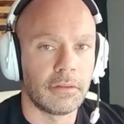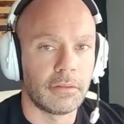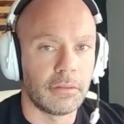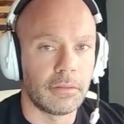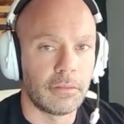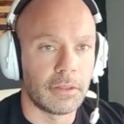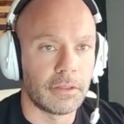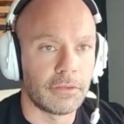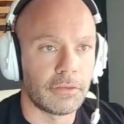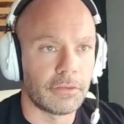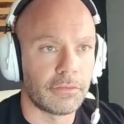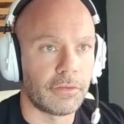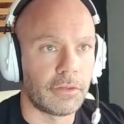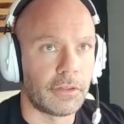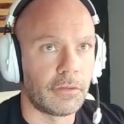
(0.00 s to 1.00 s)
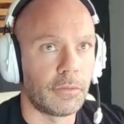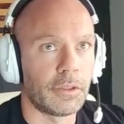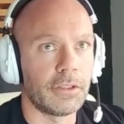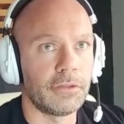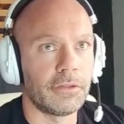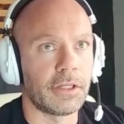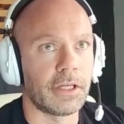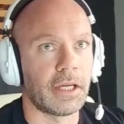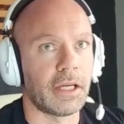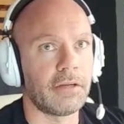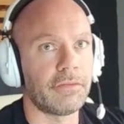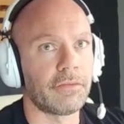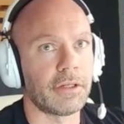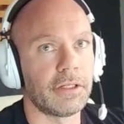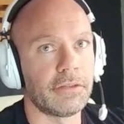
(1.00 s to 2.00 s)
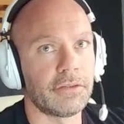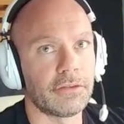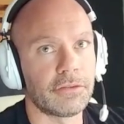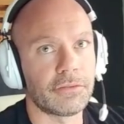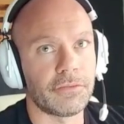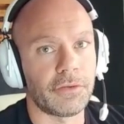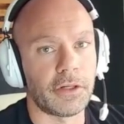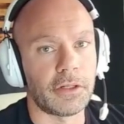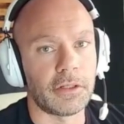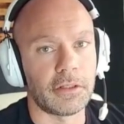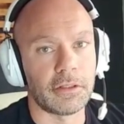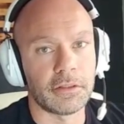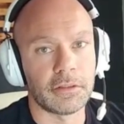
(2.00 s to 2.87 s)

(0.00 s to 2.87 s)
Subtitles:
Where does it fall? Where do calf raises fall?